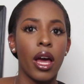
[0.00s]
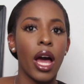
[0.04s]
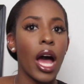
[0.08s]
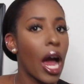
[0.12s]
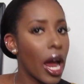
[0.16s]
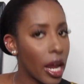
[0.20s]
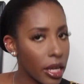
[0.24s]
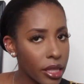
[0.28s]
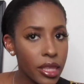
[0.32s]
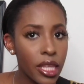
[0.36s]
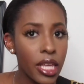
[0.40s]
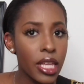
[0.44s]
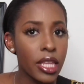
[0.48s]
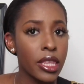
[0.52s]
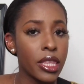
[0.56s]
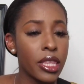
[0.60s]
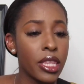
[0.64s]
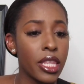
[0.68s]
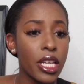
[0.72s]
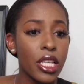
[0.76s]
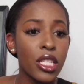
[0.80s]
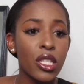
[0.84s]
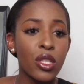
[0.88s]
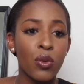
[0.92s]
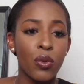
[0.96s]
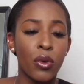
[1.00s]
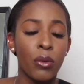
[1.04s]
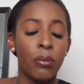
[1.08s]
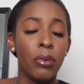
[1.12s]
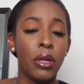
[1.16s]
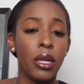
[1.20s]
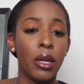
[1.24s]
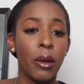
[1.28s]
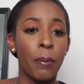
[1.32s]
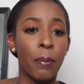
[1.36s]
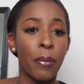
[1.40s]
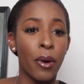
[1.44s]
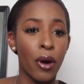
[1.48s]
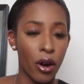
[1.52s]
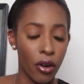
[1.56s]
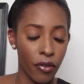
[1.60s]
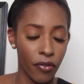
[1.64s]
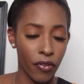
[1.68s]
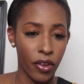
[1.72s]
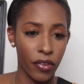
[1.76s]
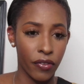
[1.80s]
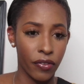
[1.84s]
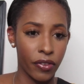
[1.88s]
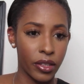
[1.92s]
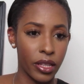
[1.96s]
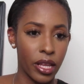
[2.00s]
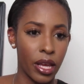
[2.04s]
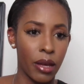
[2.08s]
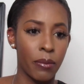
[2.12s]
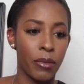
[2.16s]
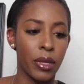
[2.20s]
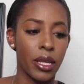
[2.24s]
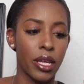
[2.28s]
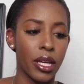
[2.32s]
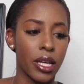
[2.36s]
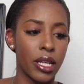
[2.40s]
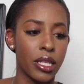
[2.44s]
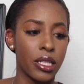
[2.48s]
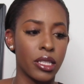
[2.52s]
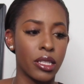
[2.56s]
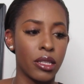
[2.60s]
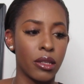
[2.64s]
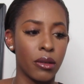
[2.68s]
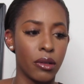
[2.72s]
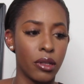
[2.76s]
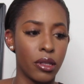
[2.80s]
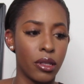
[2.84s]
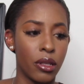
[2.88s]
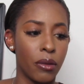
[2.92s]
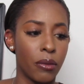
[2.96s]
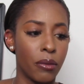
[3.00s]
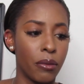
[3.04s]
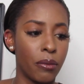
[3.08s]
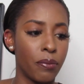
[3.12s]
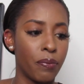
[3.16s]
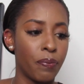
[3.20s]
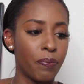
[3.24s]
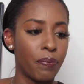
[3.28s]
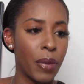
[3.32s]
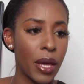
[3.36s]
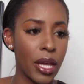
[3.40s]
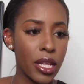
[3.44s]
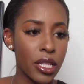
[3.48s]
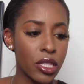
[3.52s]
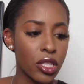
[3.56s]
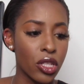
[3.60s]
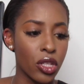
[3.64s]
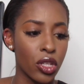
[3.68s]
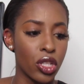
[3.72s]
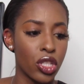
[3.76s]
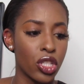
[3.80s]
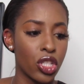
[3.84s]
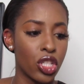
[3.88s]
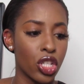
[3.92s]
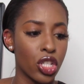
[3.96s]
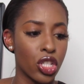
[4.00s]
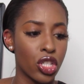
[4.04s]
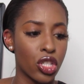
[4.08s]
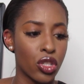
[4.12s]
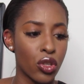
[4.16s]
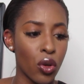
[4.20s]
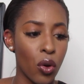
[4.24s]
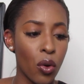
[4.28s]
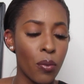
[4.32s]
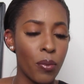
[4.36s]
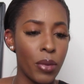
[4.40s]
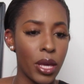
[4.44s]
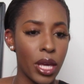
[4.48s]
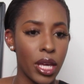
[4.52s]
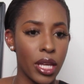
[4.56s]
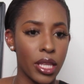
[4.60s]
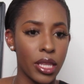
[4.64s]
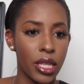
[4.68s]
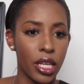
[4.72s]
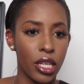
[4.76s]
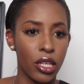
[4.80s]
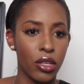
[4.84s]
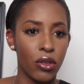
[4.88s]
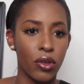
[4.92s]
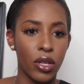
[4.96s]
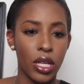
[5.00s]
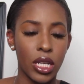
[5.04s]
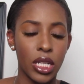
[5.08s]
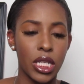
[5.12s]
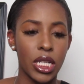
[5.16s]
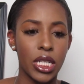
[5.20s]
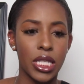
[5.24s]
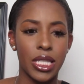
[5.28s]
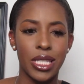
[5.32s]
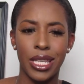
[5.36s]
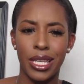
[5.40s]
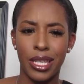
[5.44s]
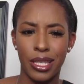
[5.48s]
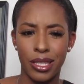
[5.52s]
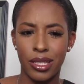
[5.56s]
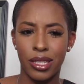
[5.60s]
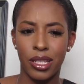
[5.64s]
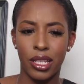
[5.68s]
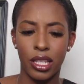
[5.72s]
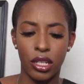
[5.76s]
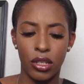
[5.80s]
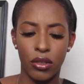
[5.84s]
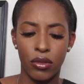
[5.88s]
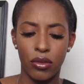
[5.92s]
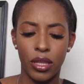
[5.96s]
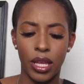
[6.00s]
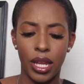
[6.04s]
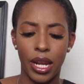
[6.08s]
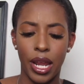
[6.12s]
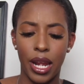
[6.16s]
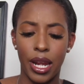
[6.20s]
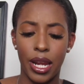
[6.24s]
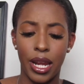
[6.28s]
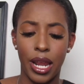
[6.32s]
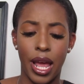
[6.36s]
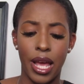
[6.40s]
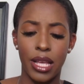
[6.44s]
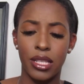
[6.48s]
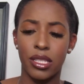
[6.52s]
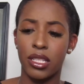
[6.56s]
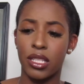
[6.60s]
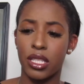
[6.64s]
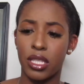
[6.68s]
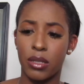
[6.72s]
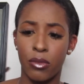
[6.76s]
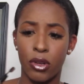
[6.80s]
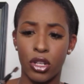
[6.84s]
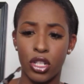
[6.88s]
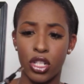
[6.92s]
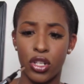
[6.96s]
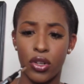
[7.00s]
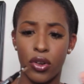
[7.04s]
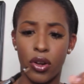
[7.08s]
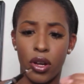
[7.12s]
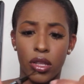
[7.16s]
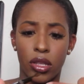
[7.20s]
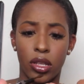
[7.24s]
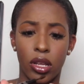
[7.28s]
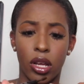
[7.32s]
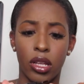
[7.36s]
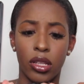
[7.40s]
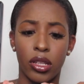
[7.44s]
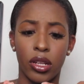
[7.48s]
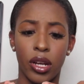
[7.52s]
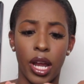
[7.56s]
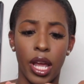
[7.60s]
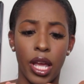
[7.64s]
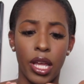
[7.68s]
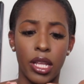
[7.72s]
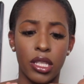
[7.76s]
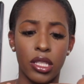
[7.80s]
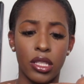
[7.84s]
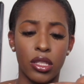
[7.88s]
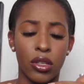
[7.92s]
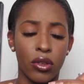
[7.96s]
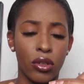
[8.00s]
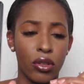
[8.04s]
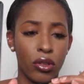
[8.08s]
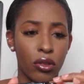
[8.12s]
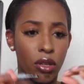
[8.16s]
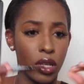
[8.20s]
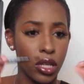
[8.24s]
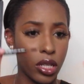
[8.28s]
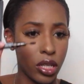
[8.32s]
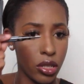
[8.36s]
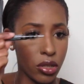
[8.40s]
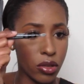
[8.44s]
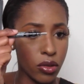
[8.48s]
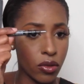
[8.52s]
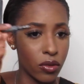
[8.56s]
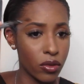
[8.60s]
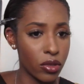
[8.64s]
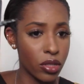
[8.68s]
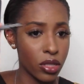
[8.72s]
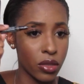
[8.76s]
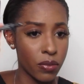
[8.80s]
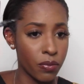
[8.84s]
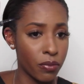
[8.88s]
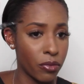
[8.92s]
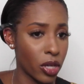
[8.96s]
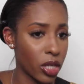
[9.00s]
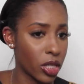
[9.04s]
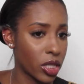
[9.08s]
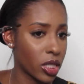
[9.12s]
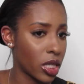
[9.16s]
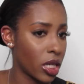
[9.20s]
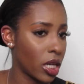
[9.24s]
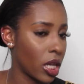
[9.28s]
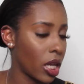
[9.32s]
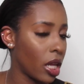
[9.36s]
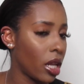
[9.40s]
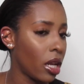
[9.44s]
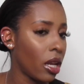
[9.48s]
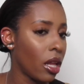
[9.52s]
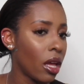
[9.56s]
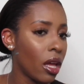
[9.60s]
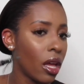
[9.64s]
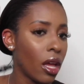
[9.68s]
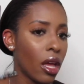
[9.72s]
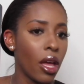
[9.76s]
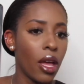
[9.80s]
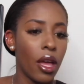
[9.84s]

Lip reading: I think this would be perfect for that, because the pencil is just so big that you can just easily do that, and it has a smudger on the other end, so you can, you know, just brush it in.